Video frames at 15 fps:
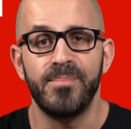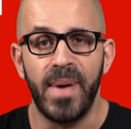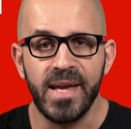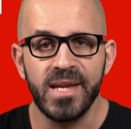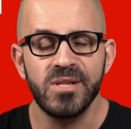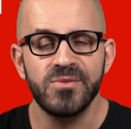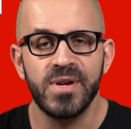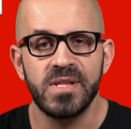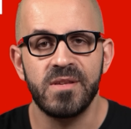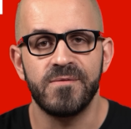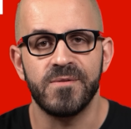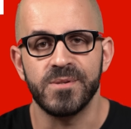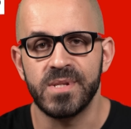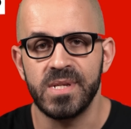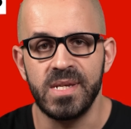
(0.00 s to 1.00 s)
Back in
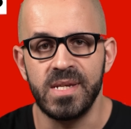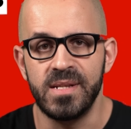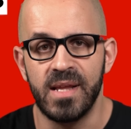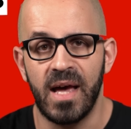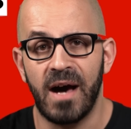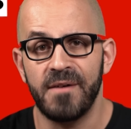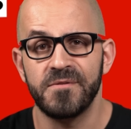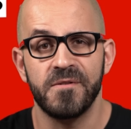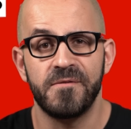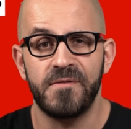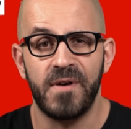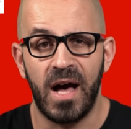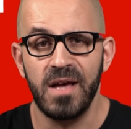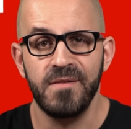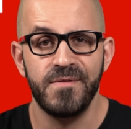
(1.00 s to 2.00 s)
2014, after
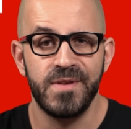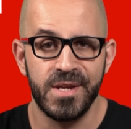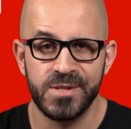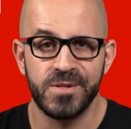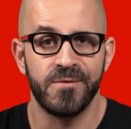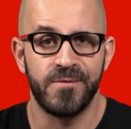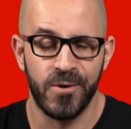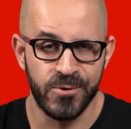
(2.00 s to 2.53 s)
5 years of